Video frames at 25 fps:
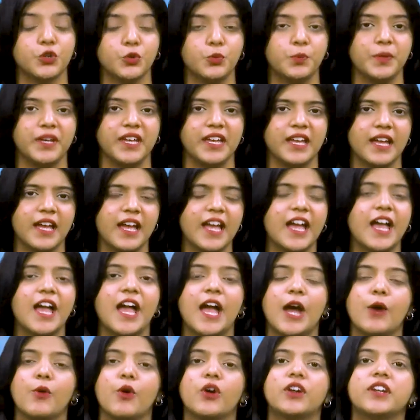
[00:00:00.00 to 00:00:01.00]
UP
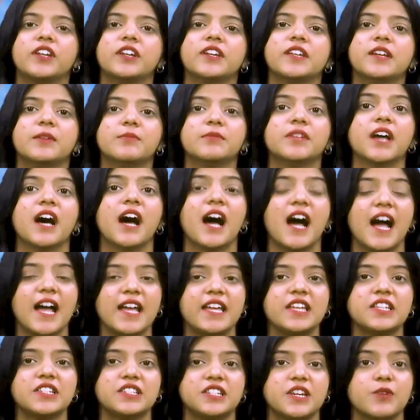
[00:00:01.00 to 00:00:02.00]
awarded him the
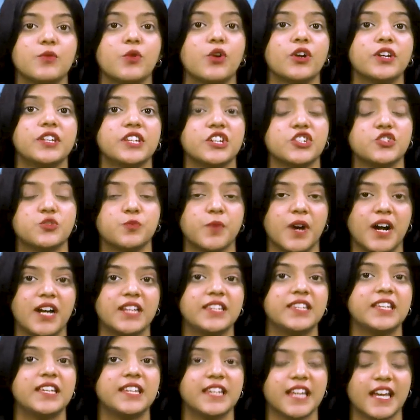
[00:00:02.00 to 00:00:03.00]
highest award Yash
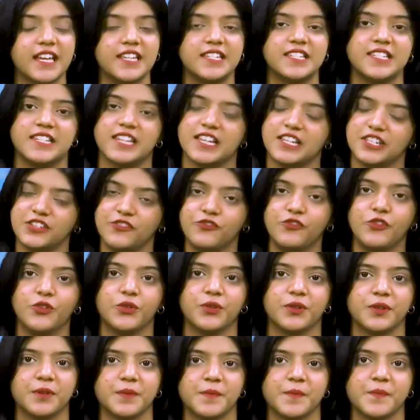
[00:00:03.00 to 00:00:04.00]
Bharti in 1994.
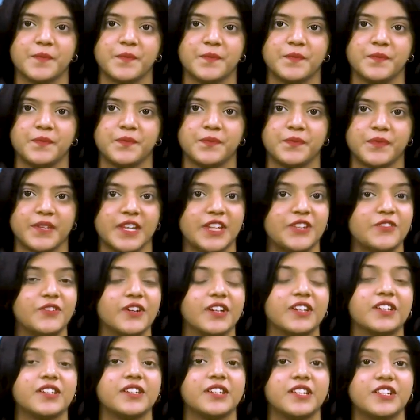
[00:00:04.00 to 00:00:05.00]
In
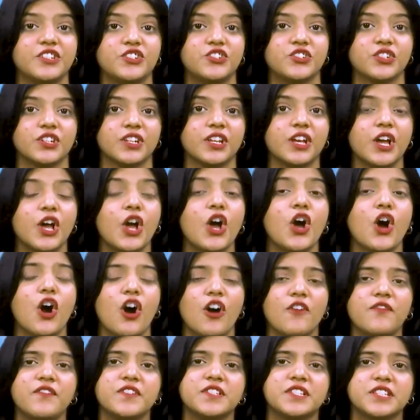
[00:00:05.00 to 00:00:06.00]
recognition
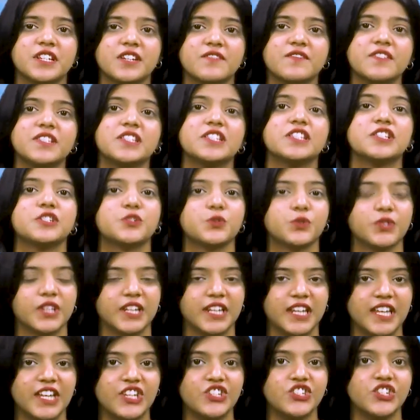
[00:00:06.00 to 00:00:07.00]
of his services to the
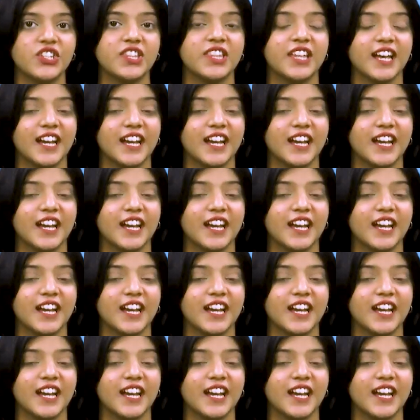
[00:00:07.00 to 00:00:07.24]
nation,